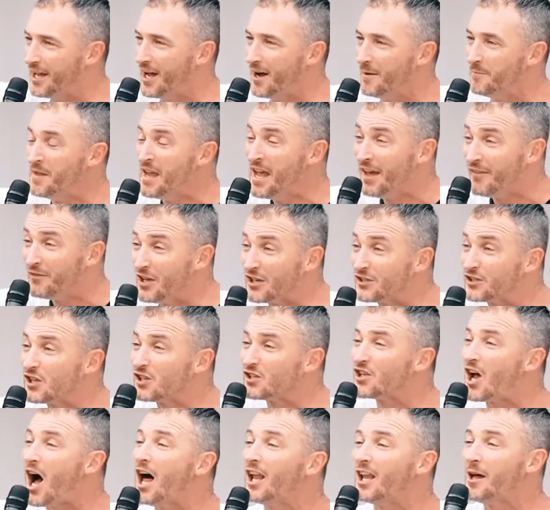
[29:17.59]
him. This
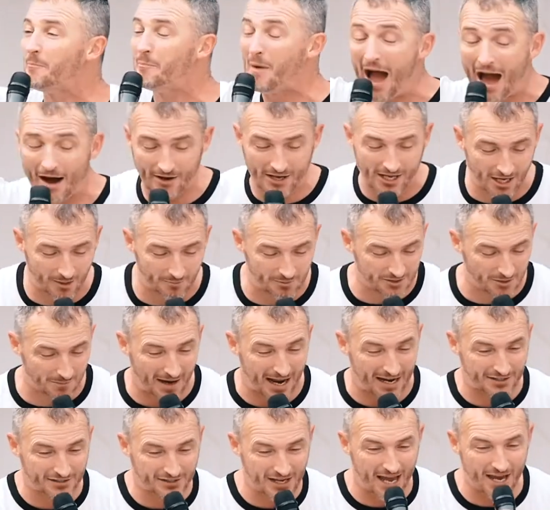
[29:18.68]
is all about him.
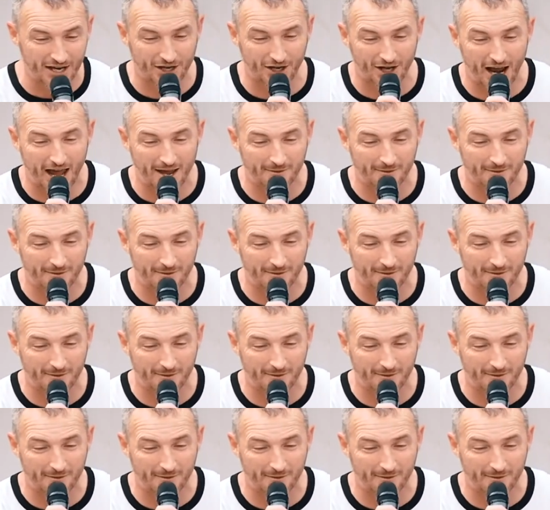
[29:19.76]
Somebody say a good